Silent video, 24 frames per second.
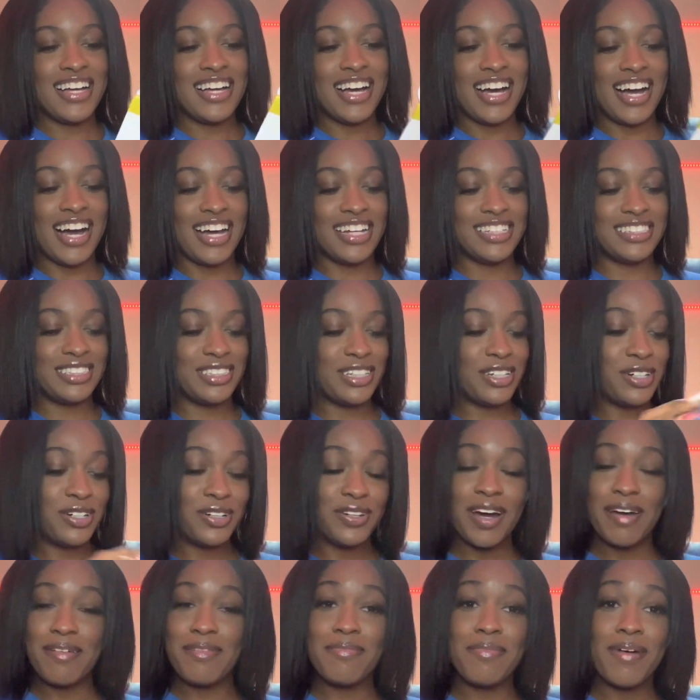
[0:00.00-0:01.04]
I told
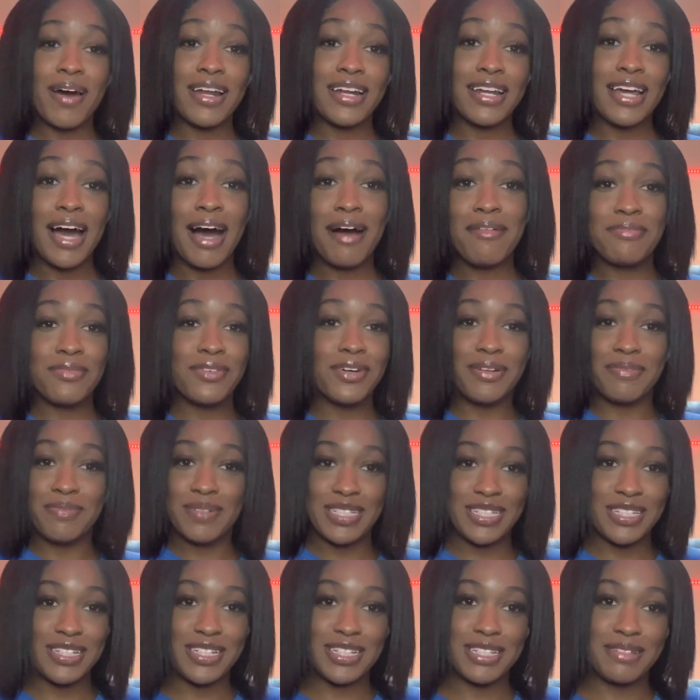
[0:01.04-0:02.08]
everybody I'm going to
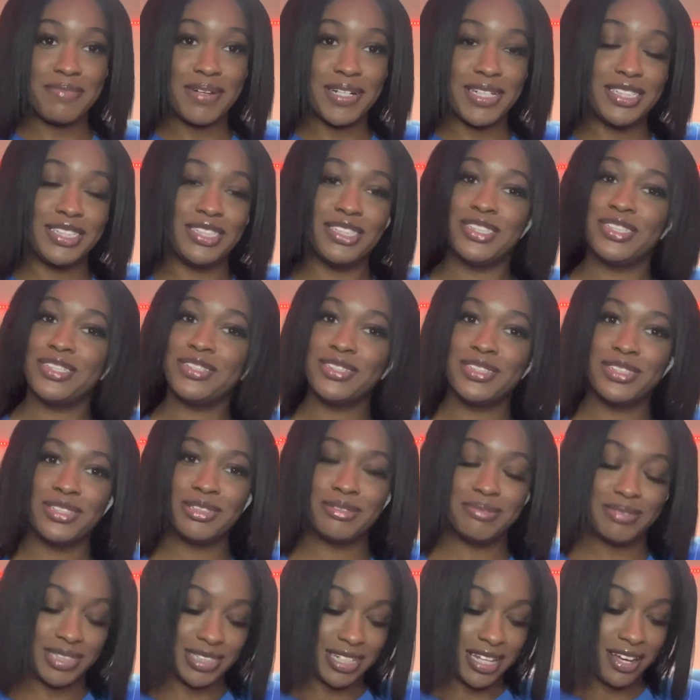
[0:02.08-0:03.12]
be serious about this
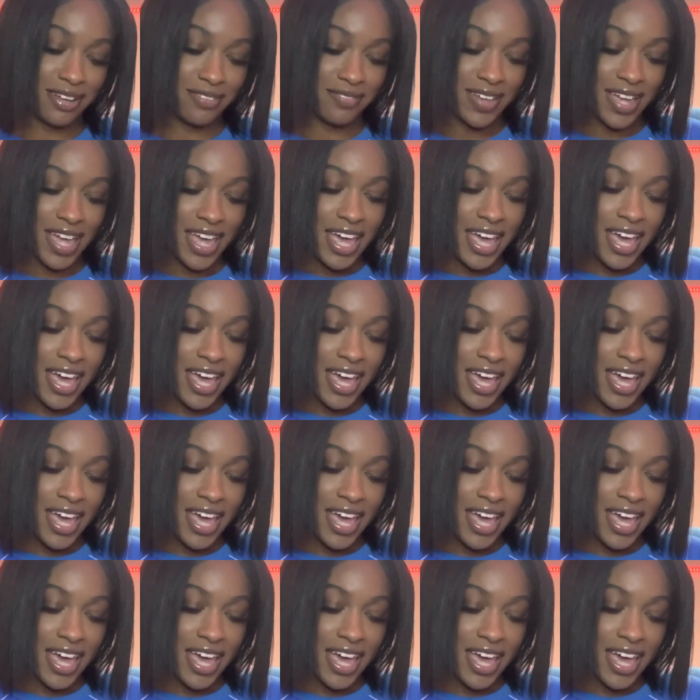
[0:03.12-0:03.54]
YouTube stuff,